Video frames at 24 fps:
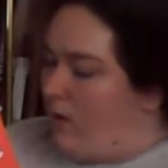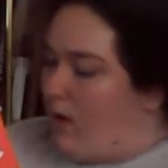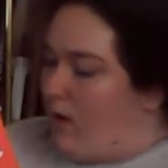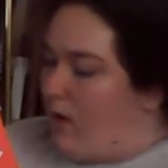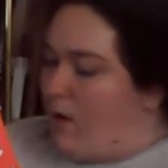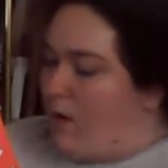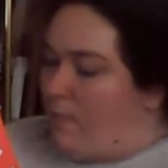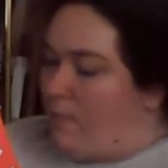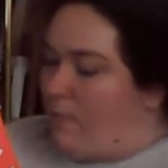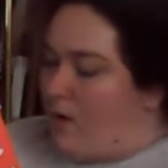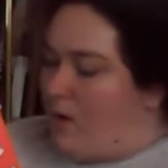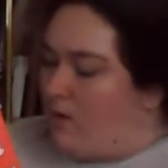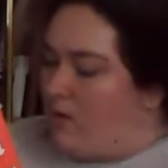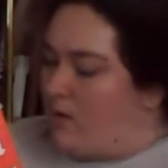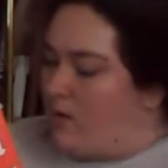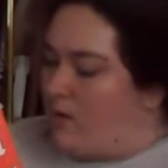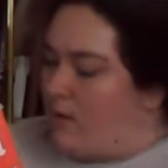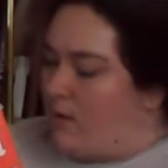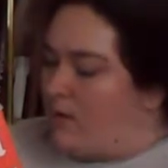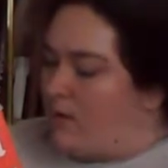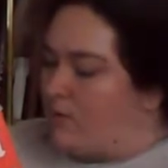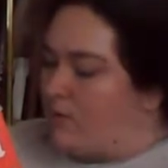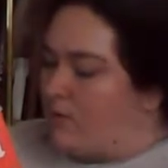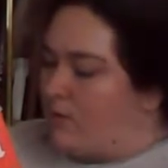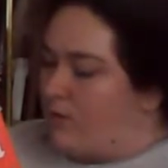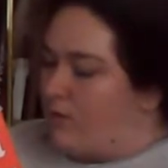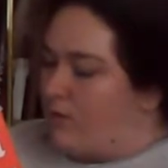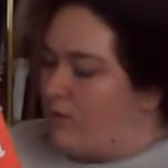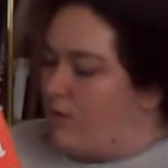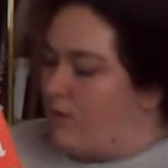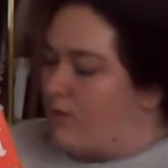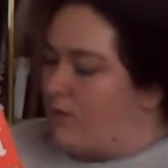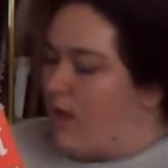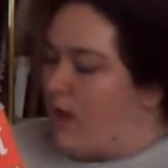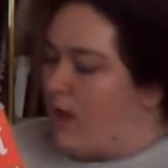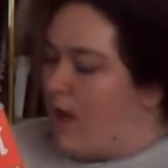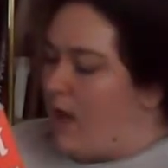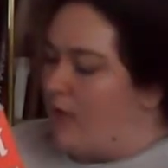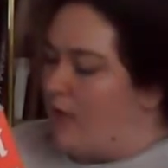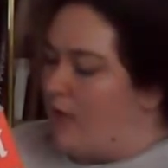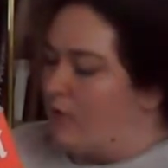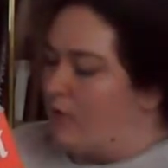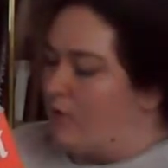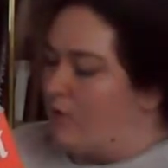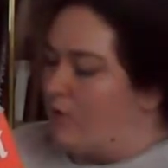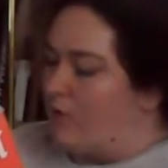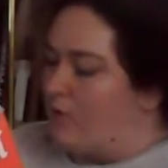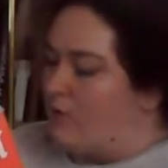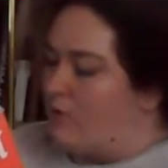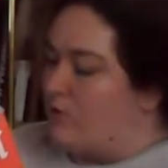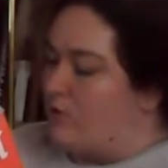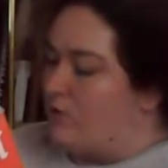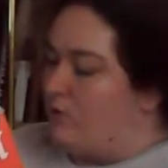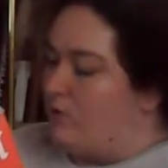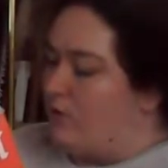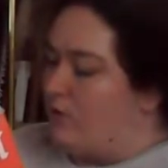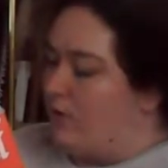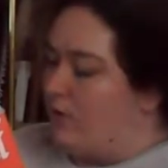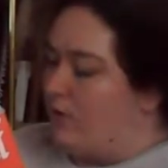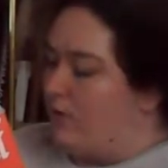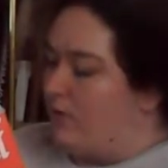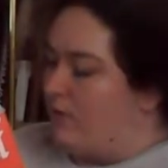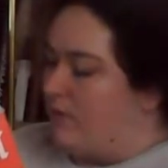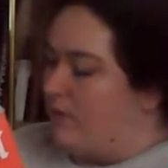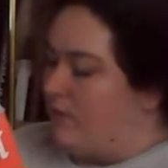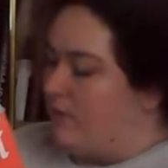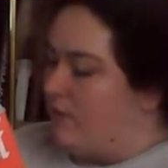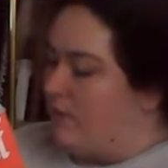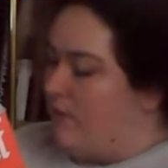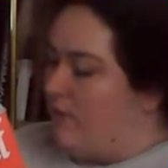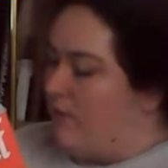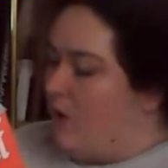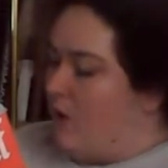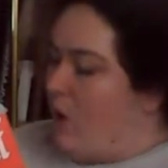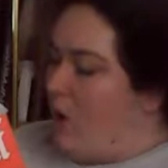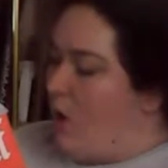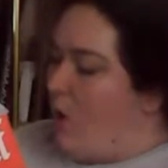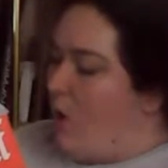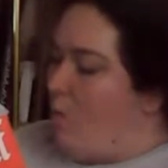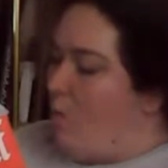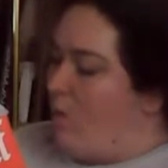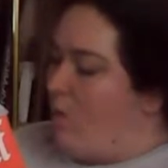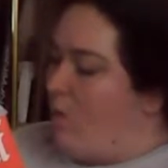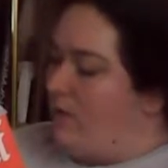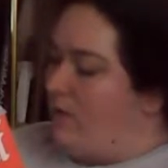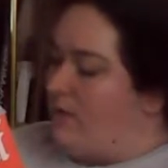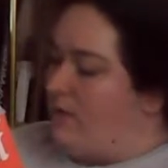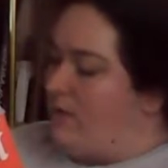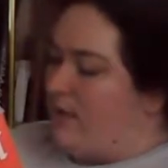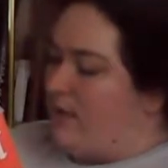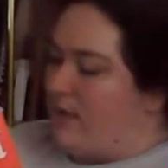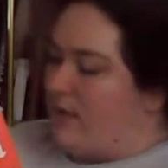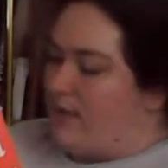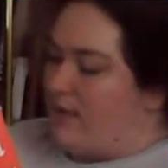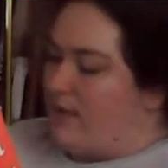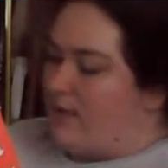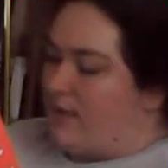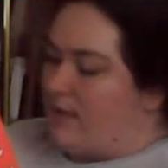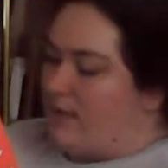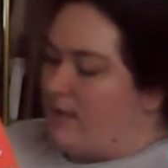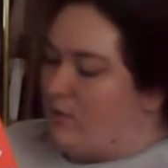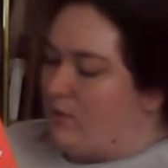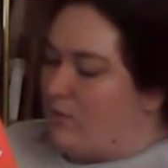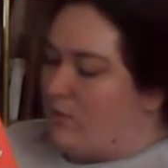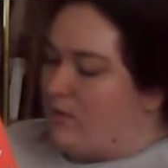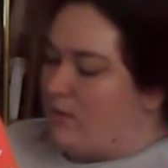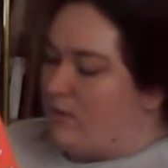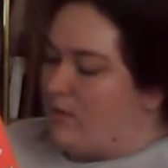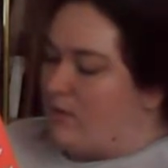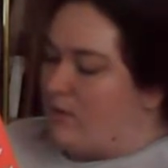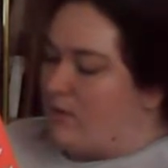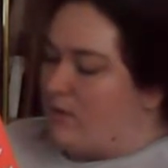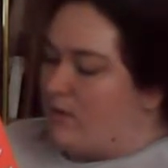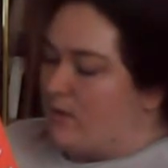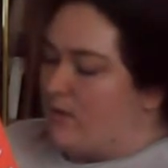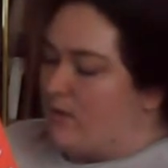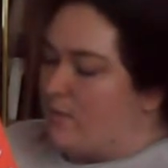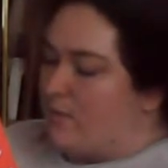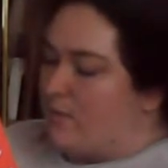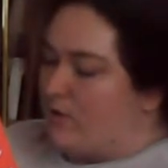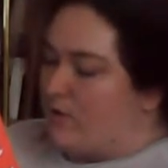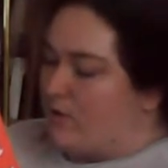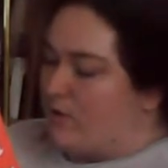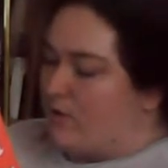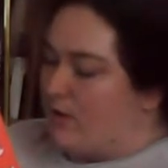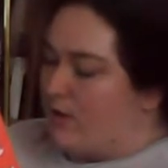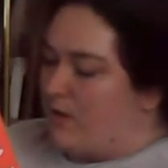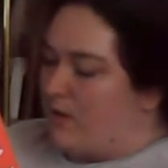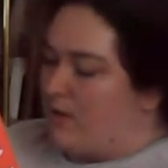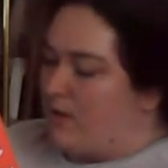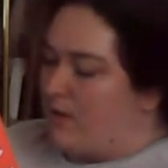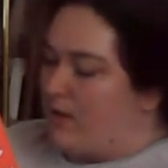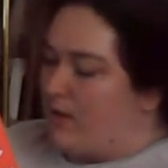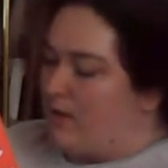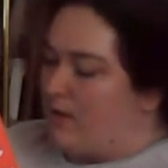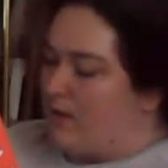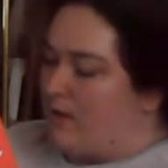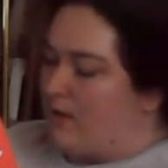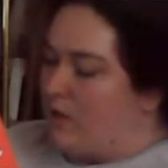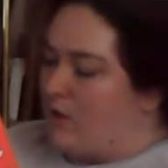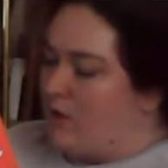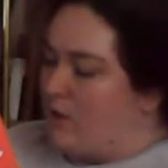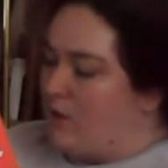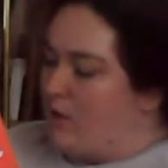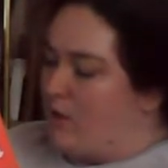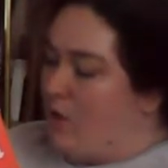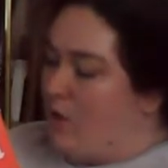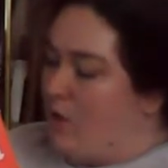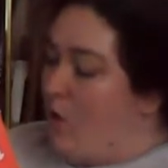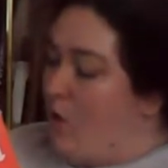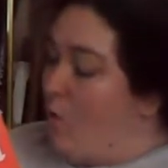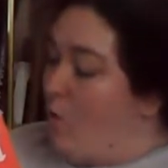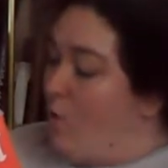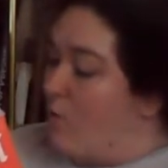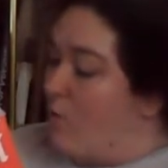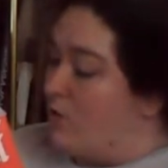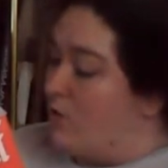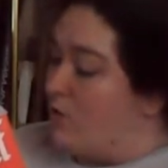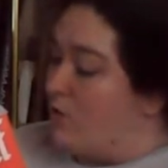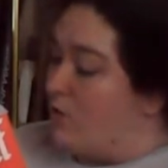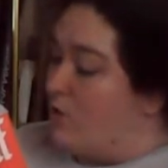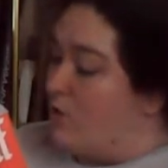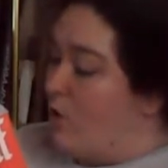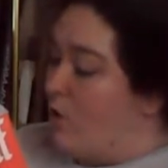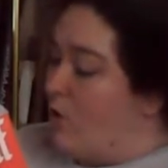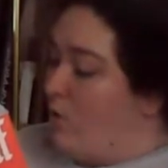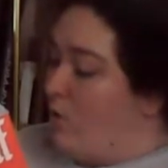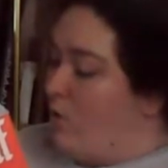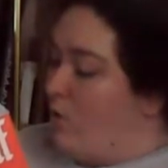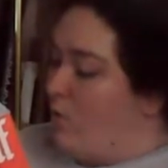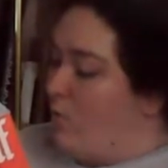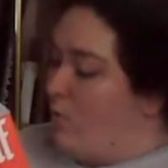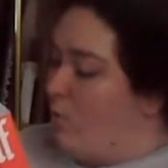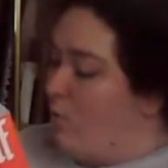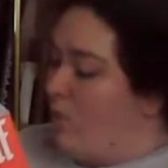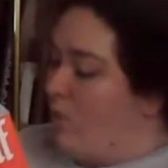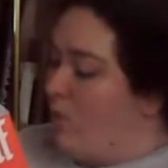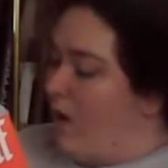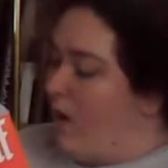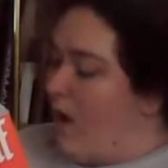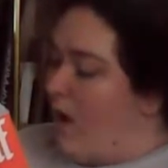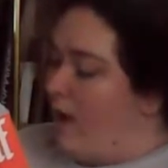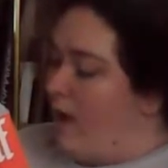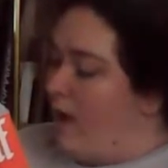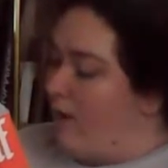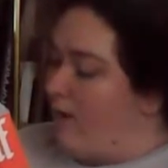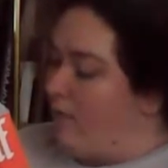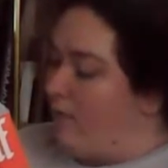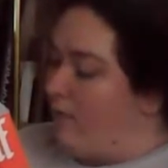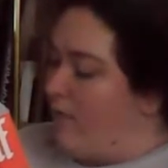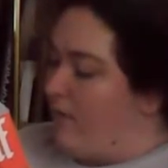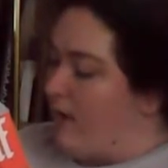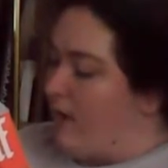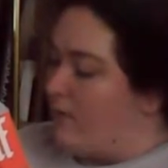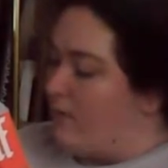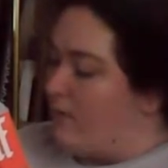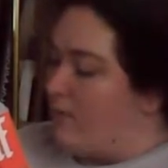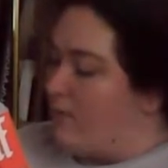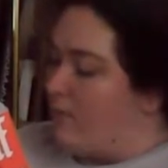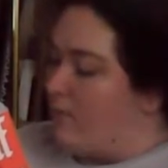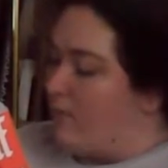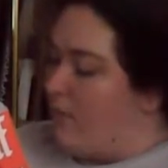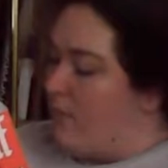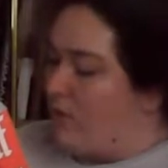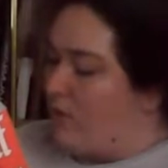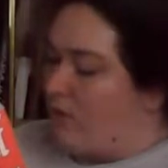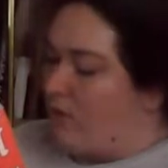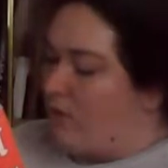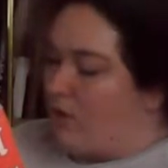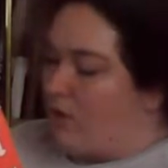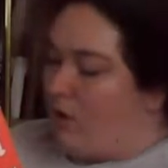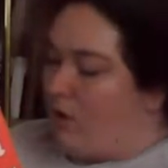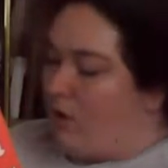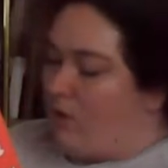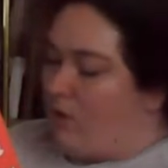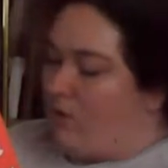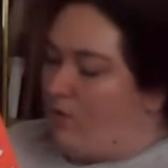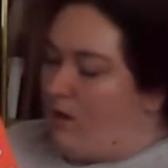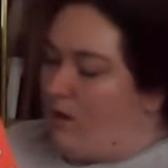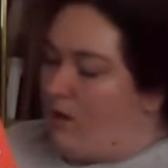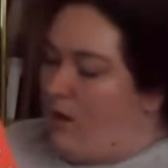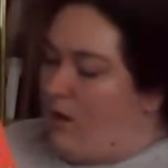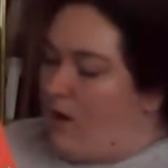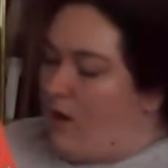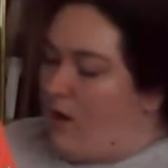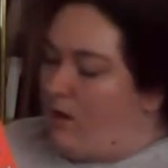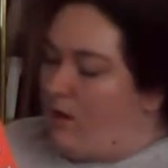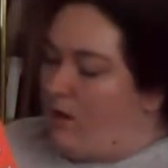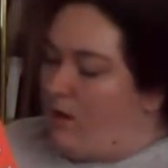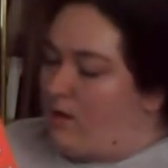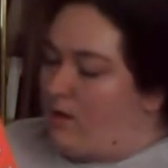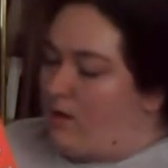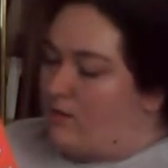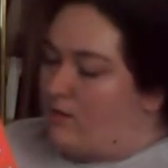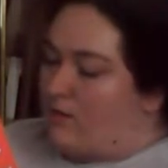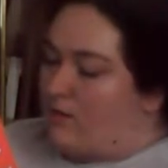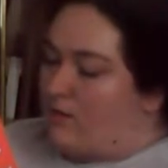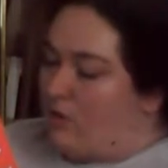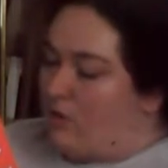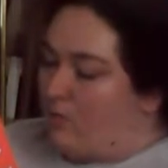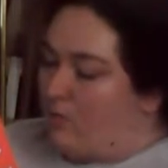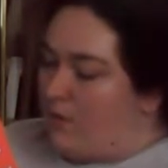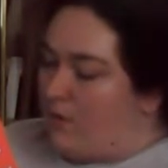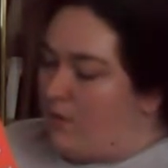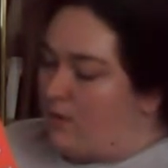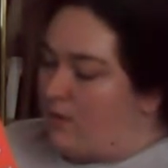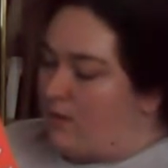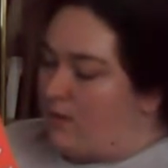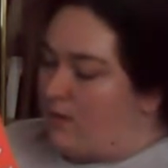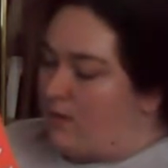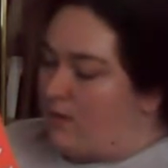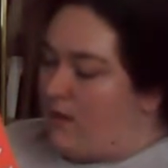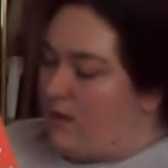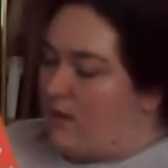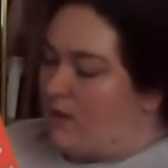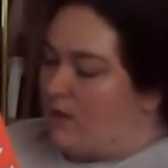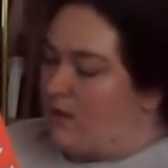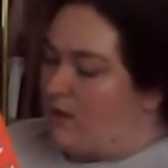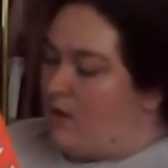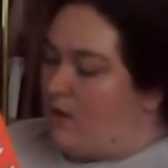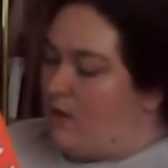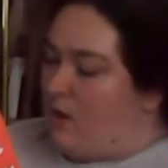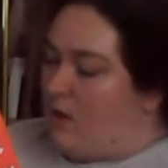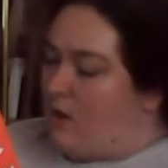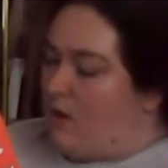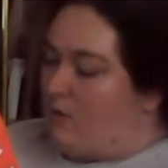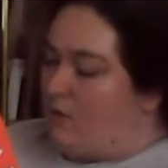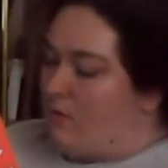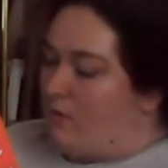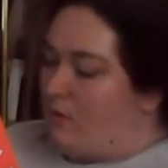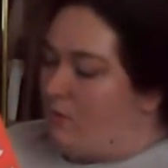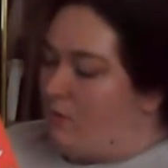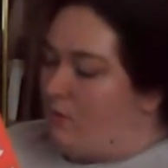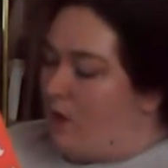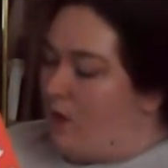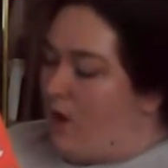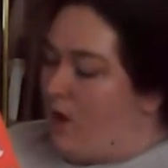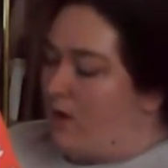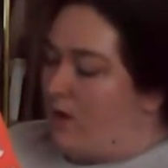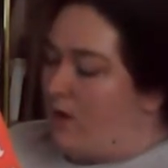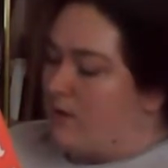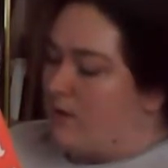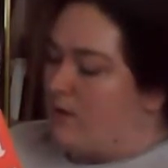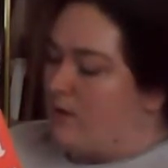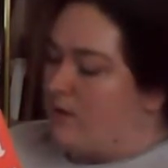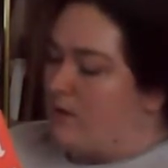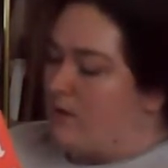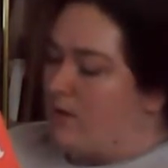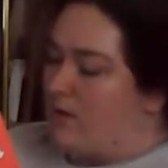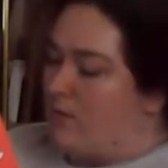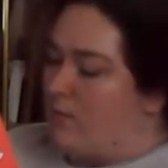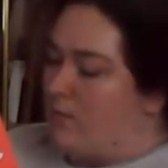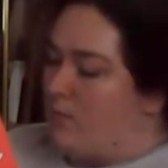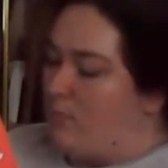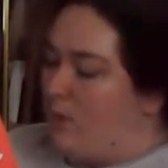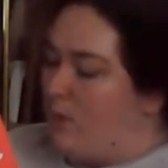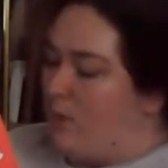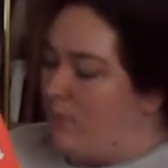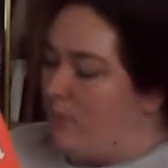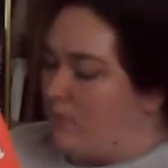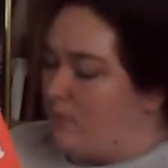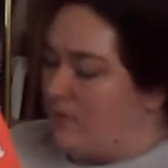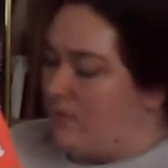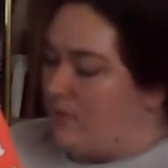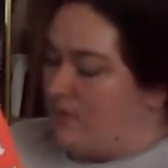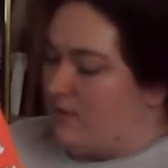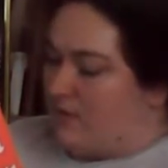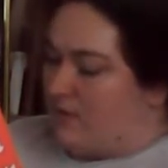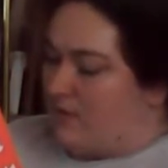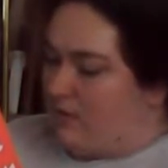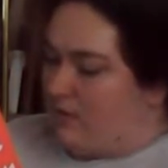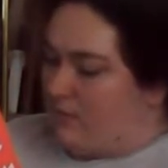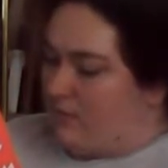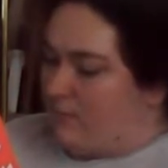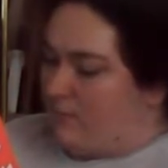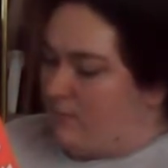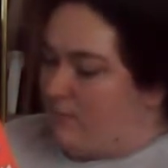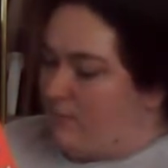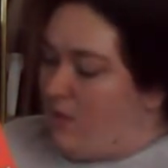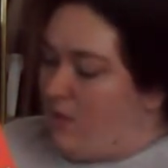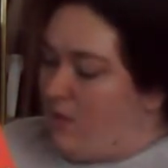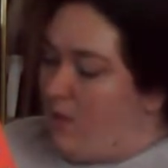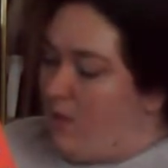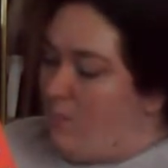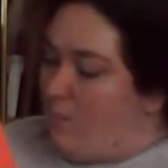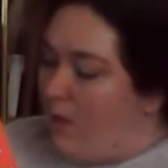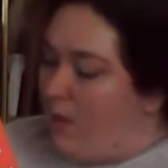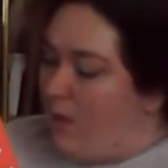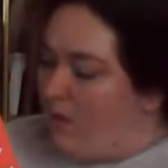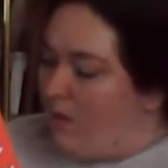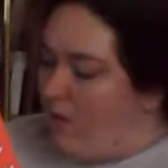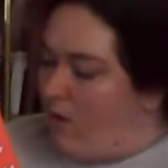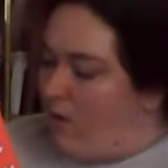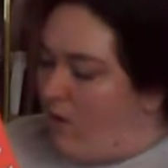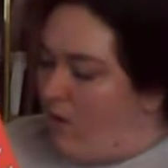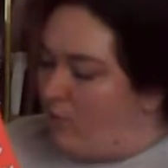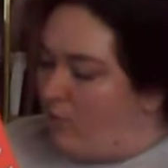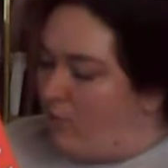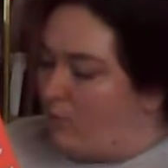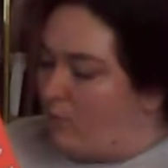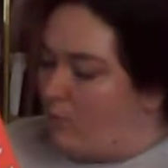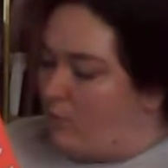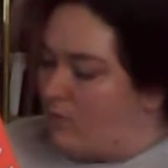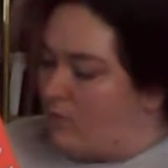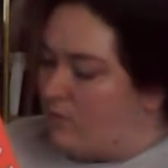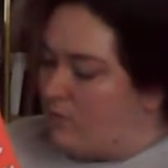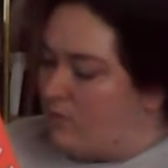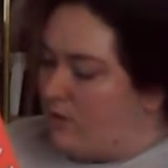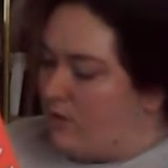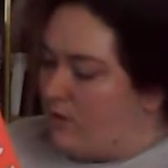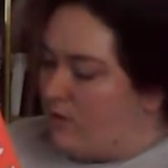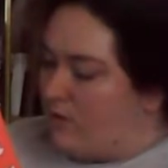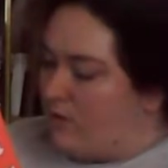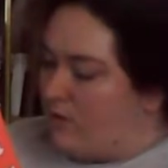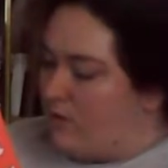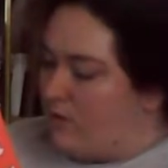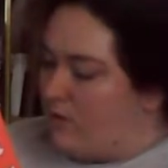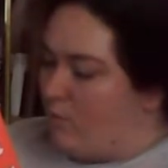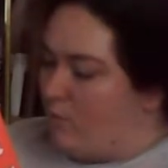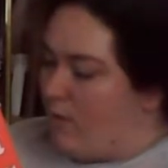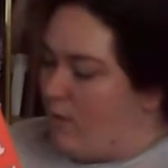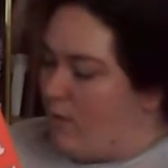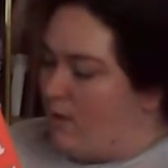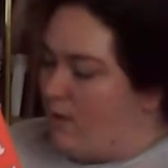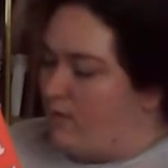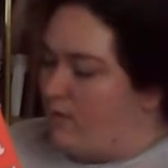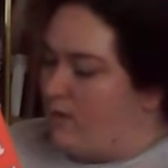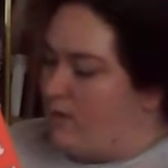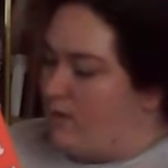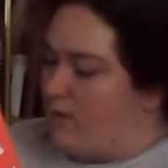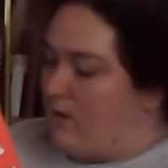among its readers had the courage to believe it. Once again, it was demonstrated that there was no more effective method of concealment than the broadest publicity. Mein Kampf was written in white